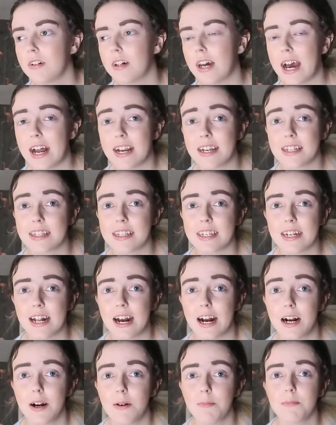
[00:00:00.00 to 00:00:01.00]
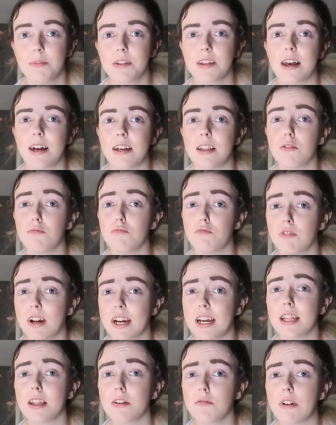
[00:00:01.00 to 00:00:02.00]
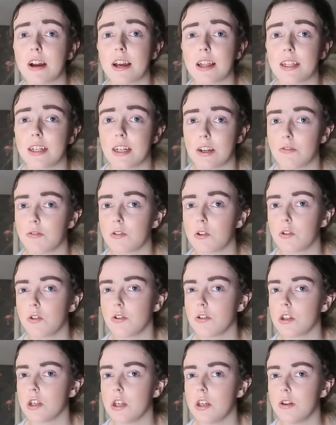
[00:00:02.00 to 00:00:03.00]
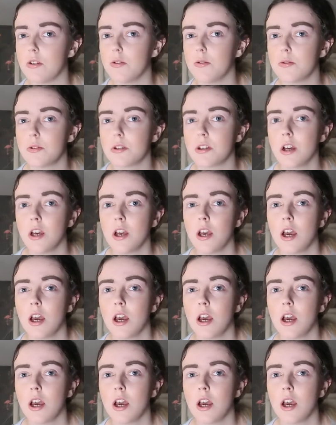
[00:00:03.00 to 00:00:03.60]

editing apps, like they're really difficult to use,